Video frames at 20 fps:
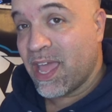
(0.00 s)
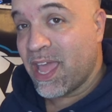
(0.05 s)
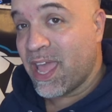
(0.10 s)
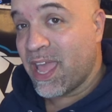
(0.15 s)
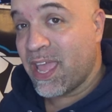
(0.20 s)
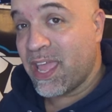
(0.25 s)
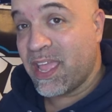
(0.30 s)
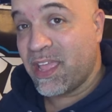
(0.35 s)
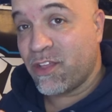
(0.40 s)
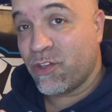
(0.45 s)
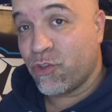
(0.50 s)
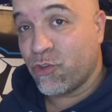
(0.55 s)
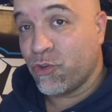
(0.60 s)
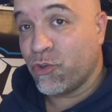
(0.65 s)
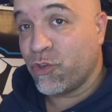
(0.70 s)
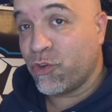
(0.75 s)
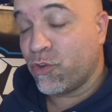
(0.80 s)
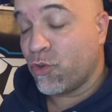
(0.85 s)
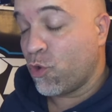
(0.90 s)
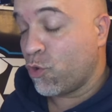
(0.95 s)
a
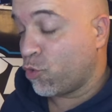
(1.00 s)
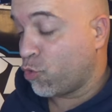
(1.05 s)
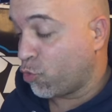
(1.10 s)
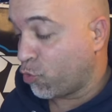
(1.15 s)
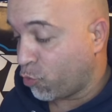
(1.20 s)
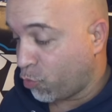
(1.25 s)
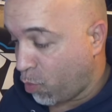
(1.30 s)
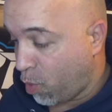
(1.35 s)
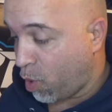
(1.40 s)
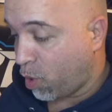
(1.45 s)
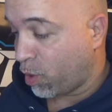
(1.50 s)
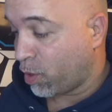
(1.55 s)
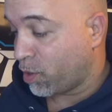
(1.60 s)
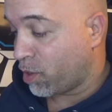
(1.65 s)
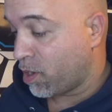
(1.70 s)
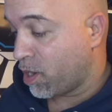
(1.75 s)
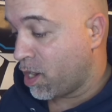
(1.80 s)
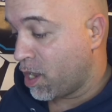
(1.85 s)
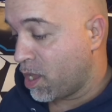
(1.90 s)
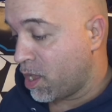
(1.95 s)
good
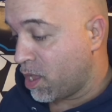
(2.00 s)
crawler,